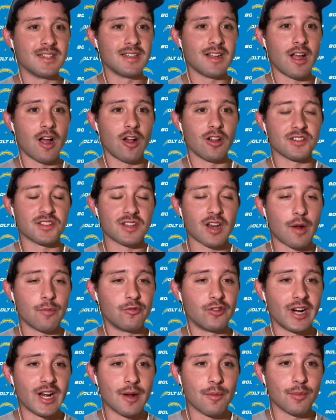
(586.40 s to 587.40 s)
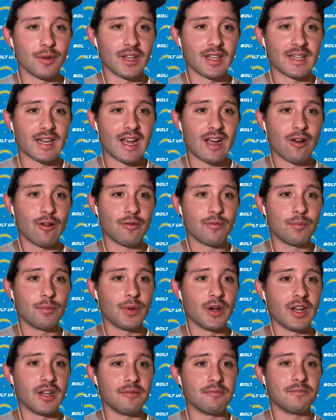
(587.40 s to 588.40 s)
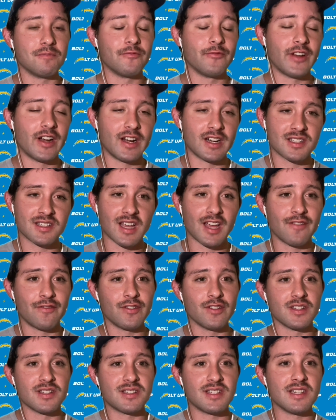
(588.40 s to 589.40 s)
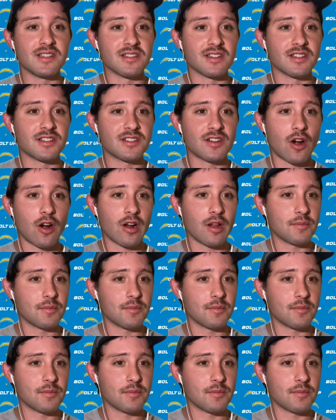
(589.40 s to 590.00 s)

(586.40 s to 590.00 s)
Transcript: I'll stop rambling now, but very excited for this season to start.